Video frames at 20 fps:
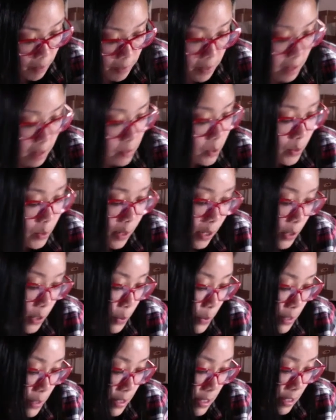And then there were other
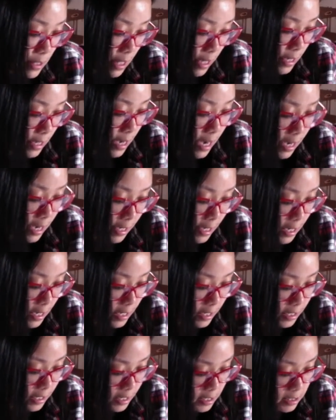ones that I
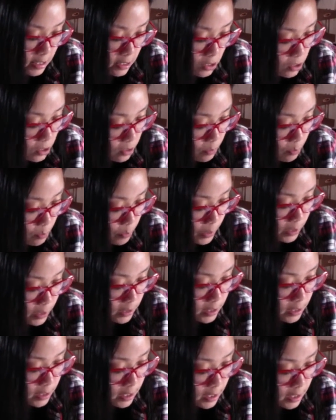kind of guessed on,
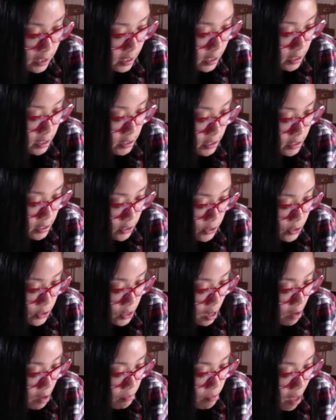but didn't
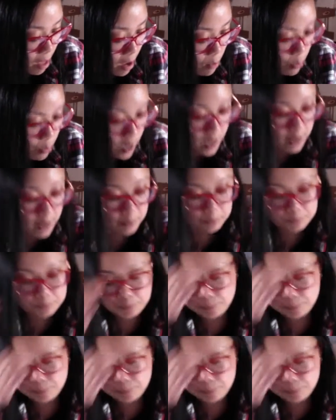turn out that way.